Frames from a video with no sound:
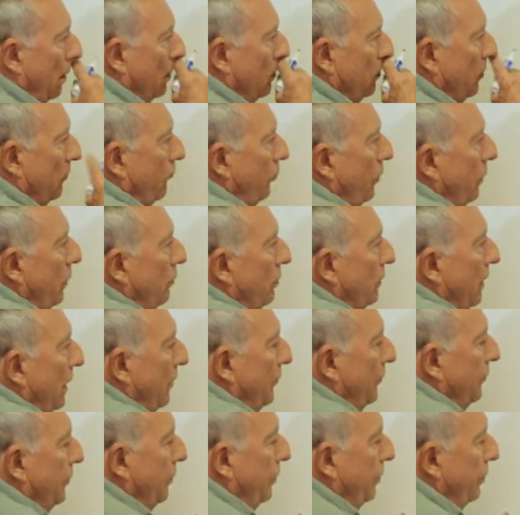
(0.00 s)
So if we go
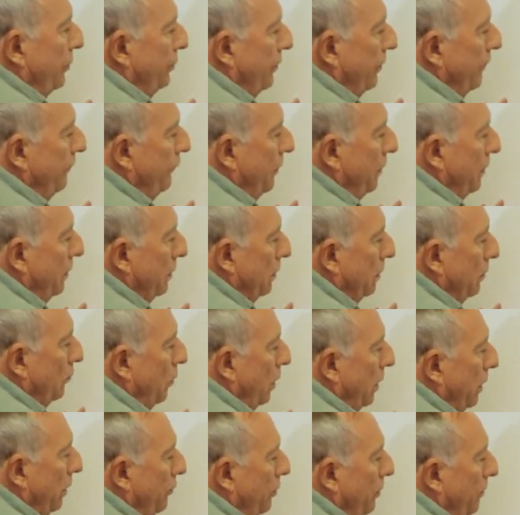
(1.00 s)
down 33 feet
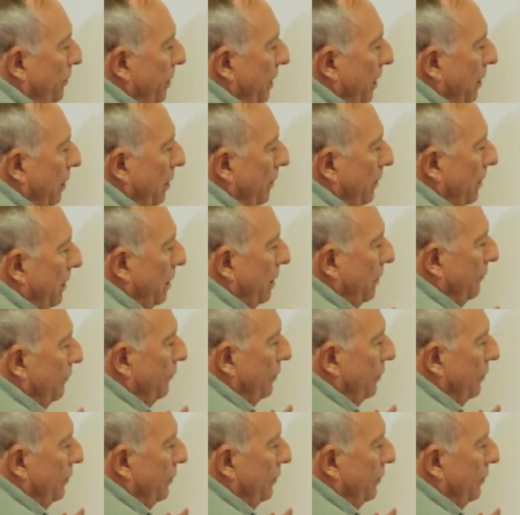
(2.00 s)
underwater, we're picking up another